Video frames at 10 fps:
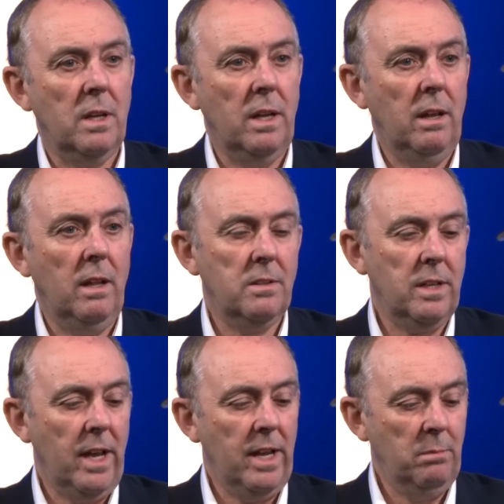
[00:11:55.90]
let's
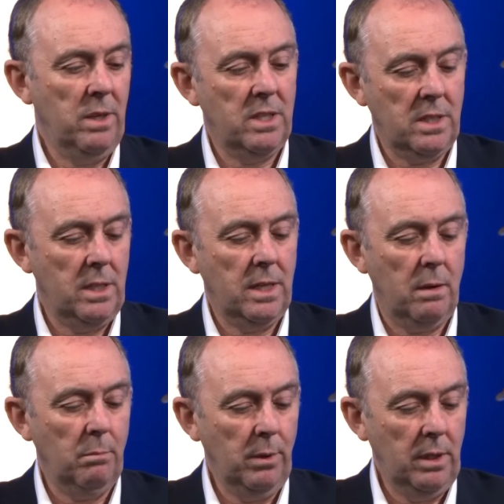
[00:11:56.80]
say ABC
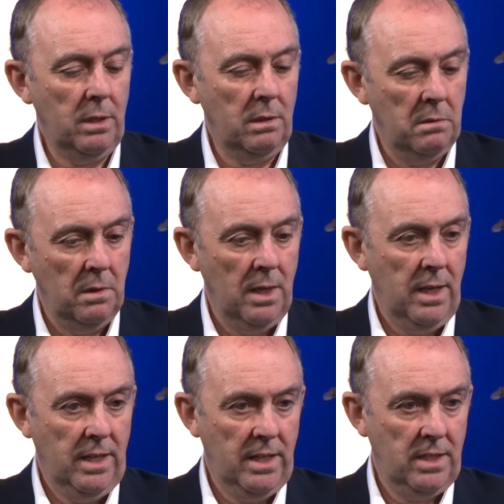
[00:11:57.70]
company
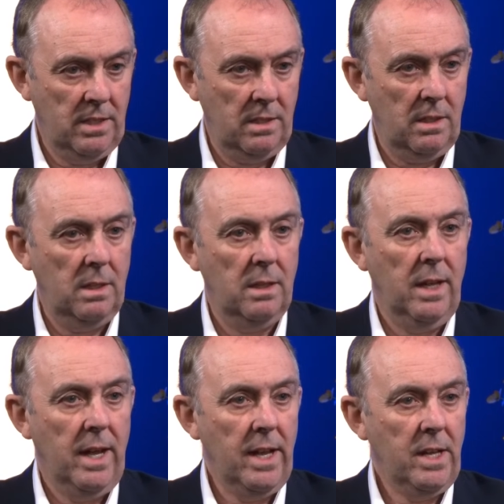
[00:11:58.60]

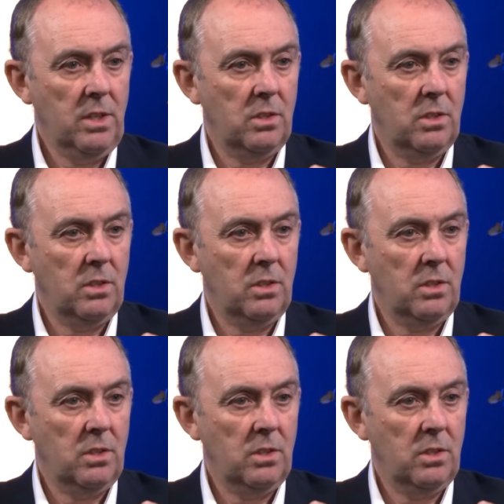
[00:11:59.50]
has